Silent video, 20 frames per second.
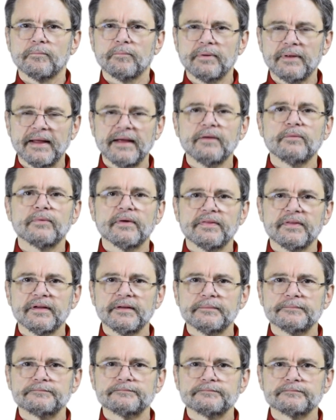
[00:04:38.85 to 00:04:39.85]
played with
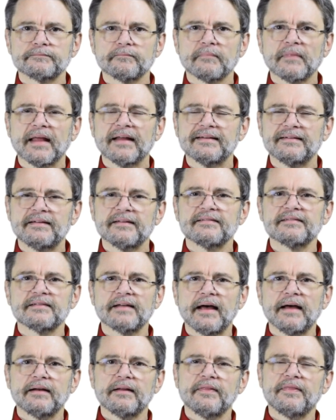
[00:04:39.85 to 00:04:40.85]
it,
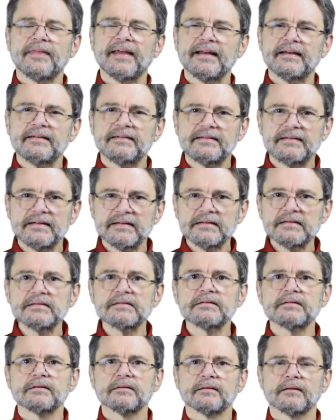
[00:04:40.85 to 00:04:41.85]
decided they
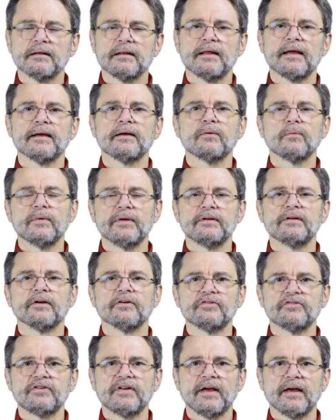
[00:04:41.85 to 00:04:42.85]
didn't like
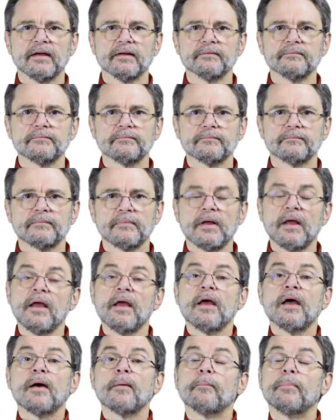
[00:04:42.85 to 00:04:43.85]
Windows 10,
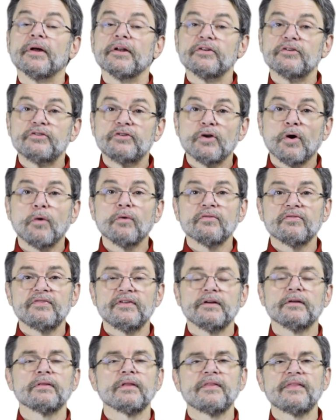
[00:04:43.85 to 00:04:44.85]
but don't
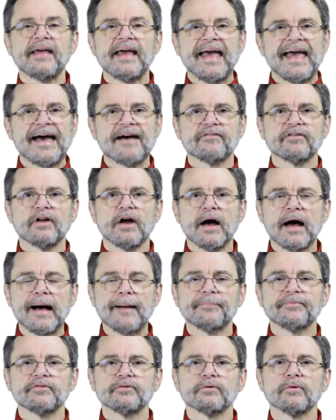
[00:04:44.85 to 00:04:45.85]
feel that they have an
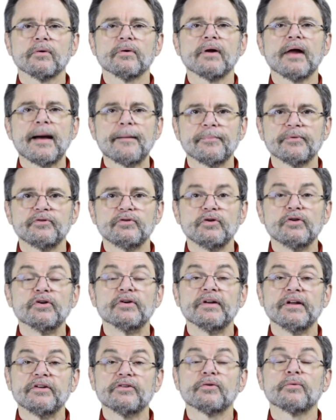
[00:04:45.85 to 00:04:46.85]
option or an
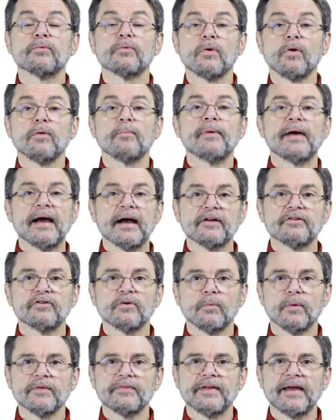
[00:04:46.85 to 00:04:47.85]
opportunity to roll back
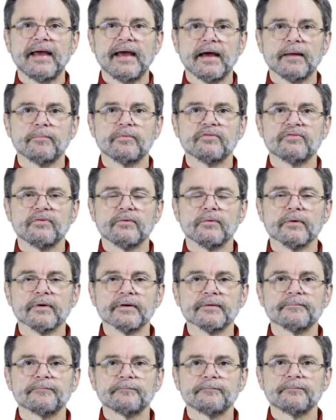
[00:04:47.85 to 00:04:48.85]
to what they had
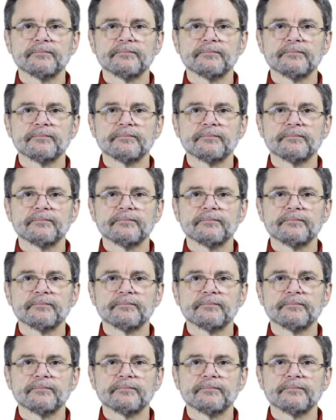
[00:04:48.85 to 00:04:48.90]
before.